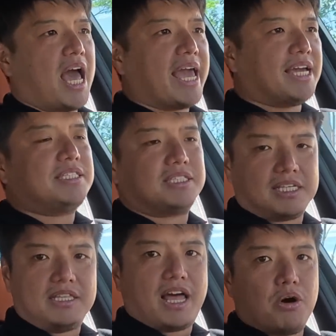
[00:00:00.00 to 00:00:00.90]
I can
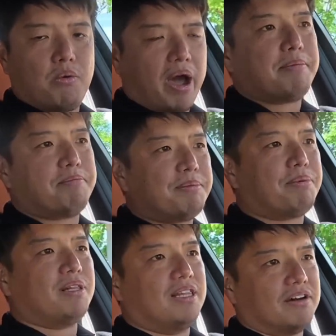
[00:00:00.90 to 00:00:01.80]
see now why
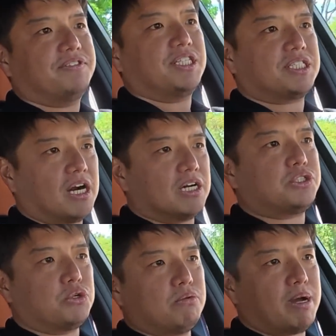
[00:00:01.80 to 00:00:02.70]
people love this car
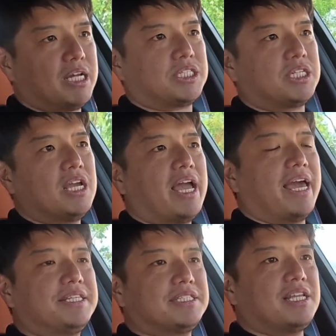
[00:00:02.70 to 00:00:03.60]
so much.
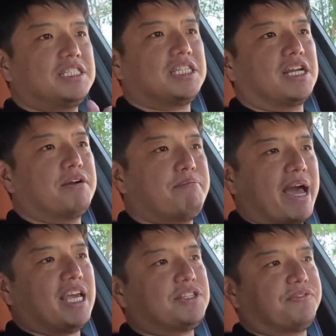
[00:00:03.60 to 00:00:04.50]
And it's not just our
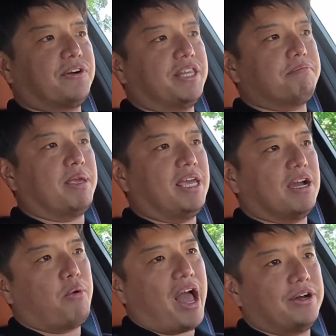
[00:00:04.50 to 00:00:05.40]
bias for it
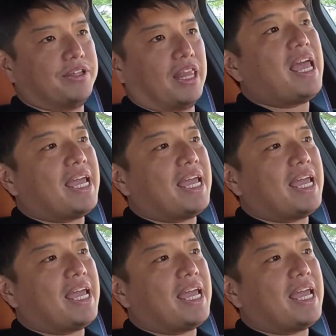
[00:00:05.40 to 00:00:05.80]
being a wagon.